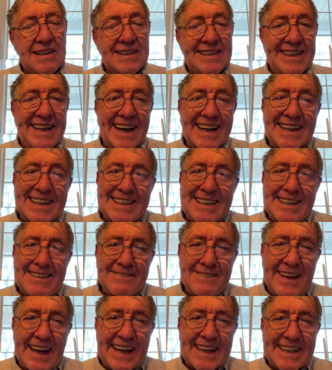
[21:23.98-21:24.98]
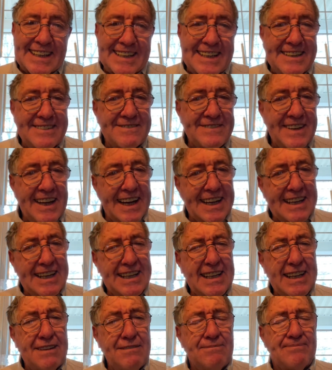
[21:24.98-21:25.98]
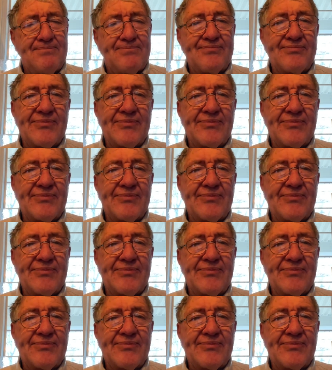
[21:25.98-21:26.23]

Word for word: Negative, negative, negative